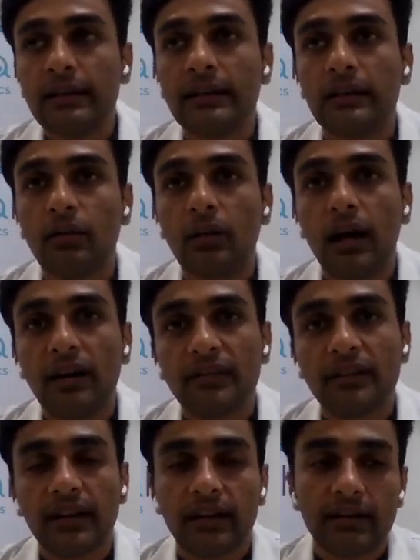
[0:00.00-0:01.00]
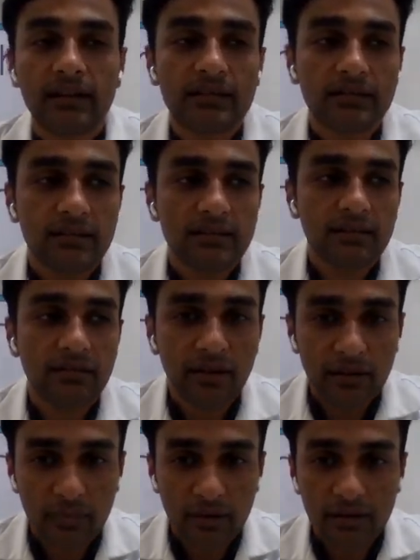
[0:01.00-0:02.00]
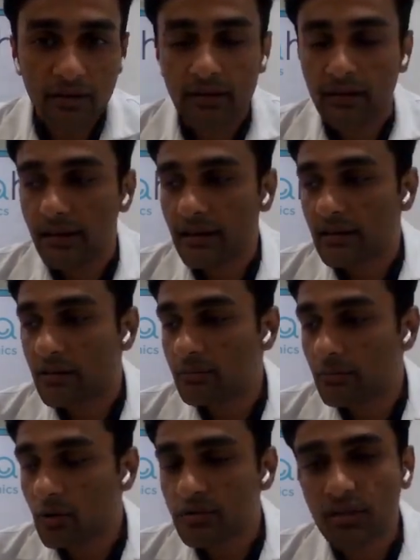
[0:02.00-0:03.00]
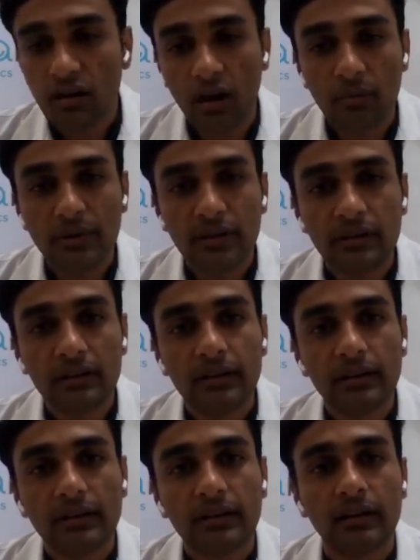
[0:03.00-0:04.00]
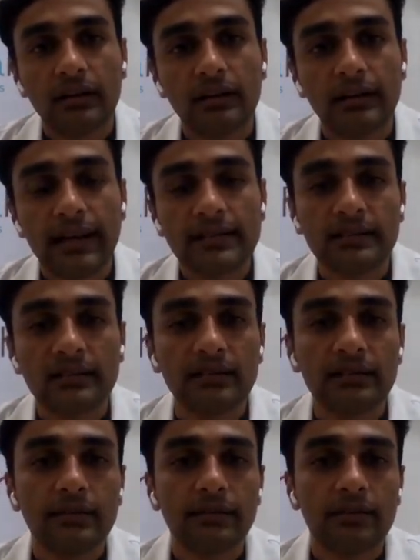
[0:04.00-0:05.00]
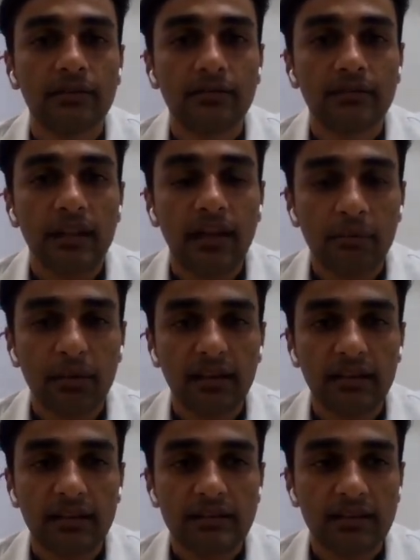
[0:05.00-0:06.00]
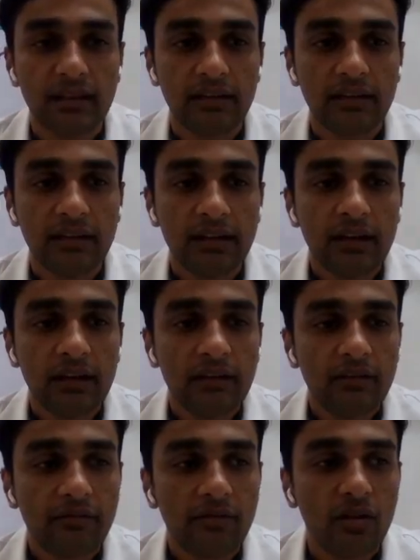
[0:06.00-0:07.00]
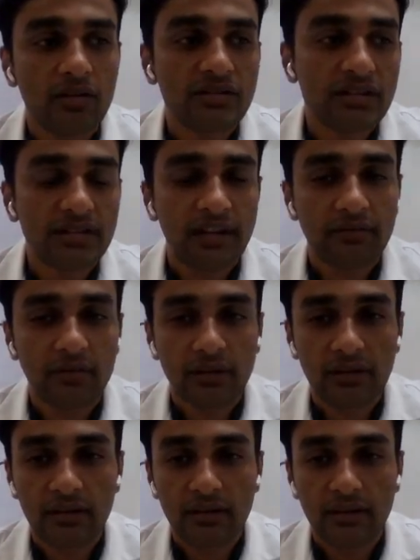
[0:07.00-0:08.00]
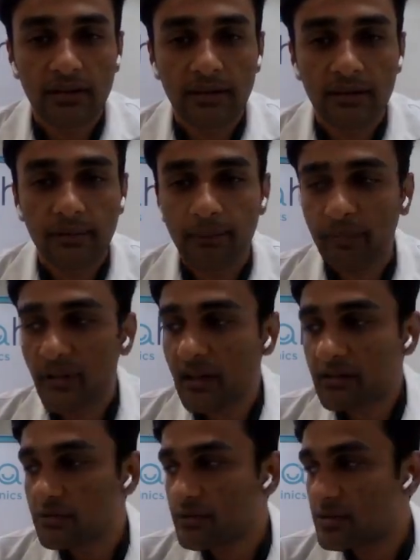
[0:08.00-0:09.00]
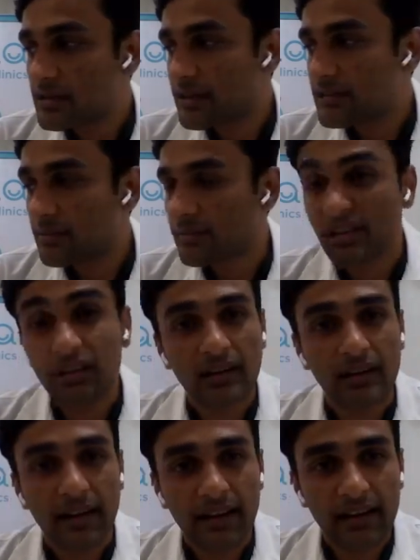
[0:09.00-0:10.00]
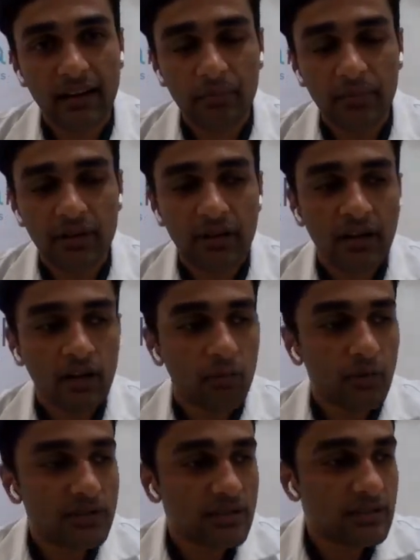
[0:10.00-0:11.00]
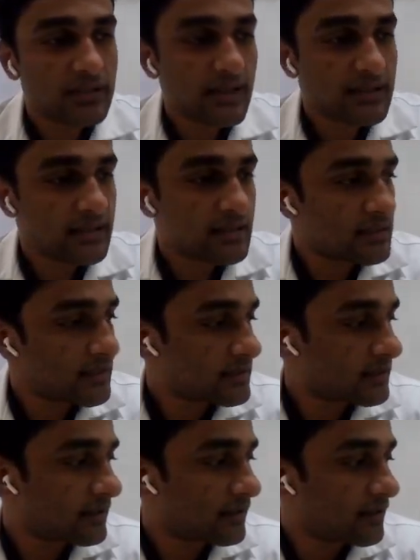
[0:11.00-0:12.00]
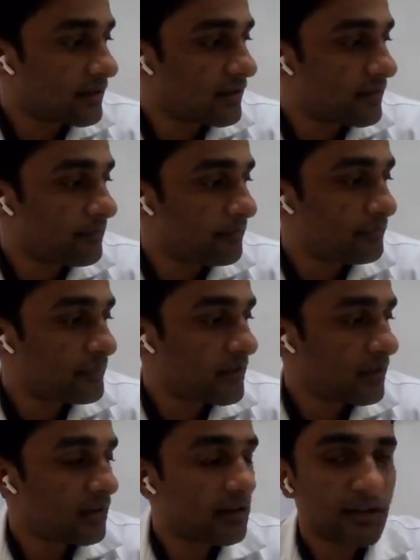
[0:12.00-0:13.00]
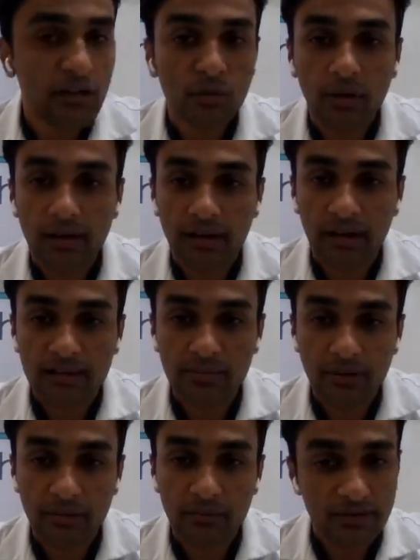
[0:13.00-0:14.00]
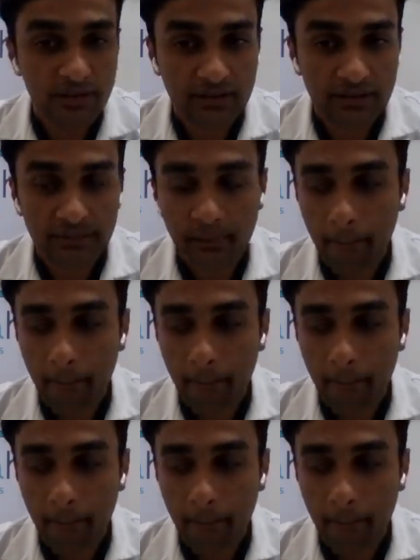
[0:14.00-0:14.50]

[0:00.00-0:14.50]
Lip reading: Now after that, it's just the treatment, right? The most common laser therapy that's done for gingival issues is something called LANAP, which is laser assisted new attachment procedure.